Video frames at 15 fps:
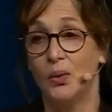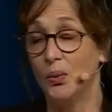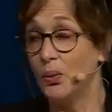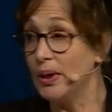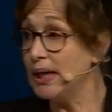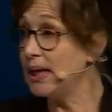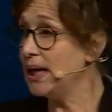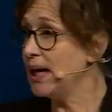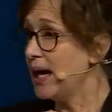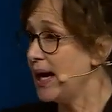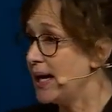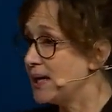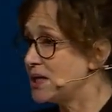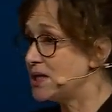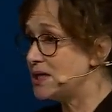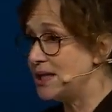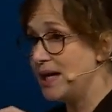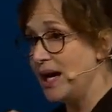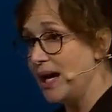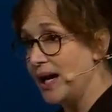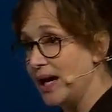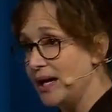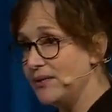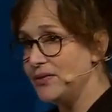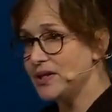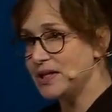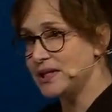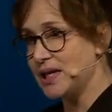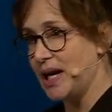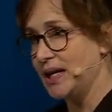We actually have
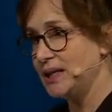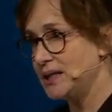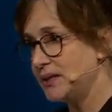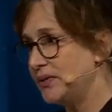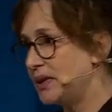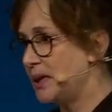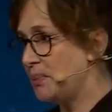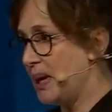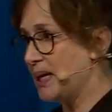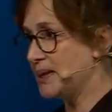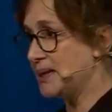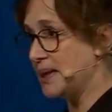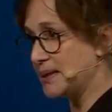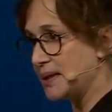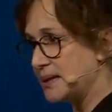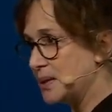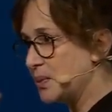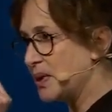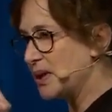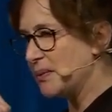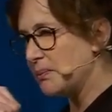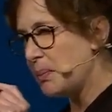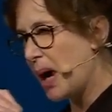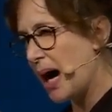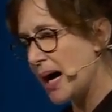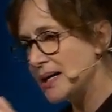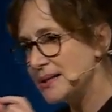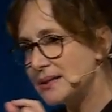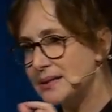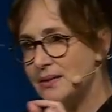the scientific capacity, as I said, within the
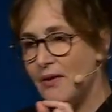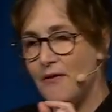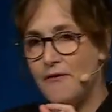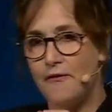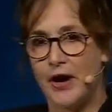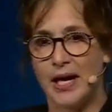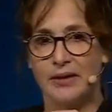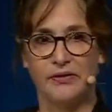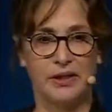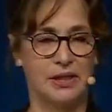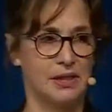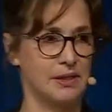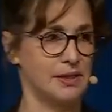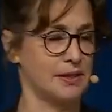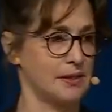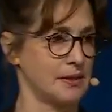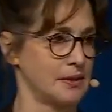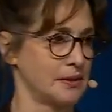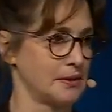past five years,